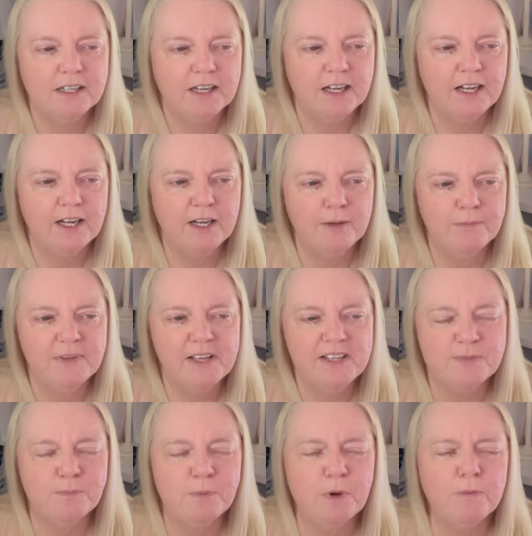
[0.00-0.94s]
Um,
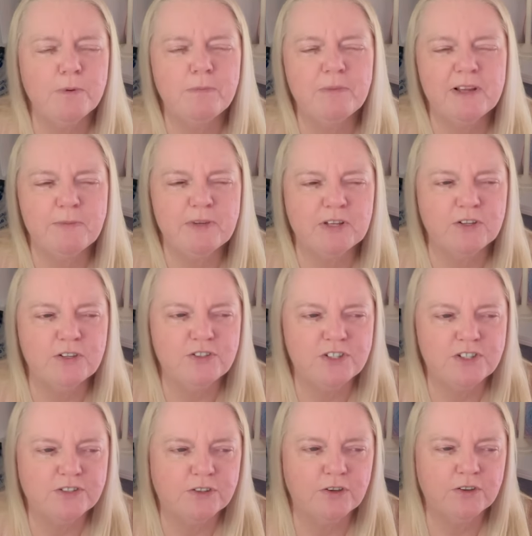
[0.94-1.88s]
it's probably because
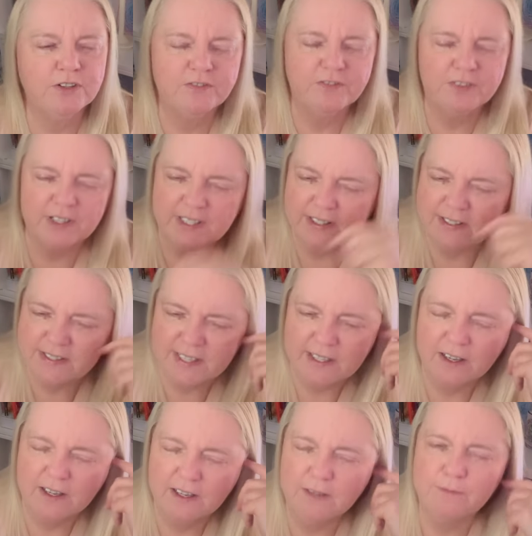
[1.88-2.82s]
she's got a funny ce
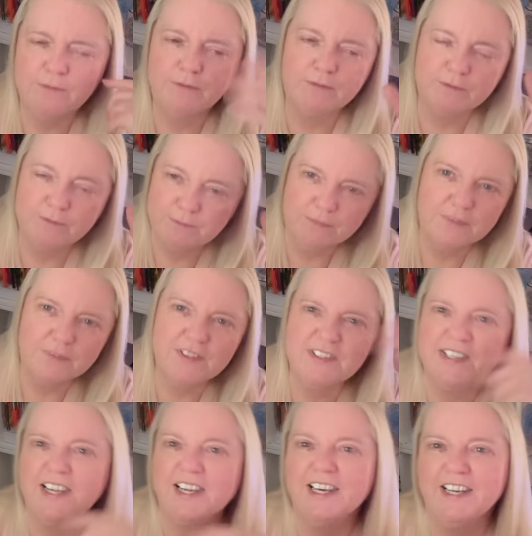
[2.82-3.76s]
um,
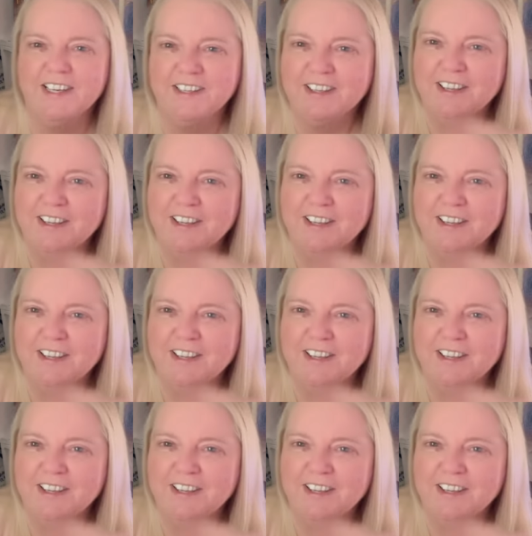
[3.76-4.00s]
ceiling,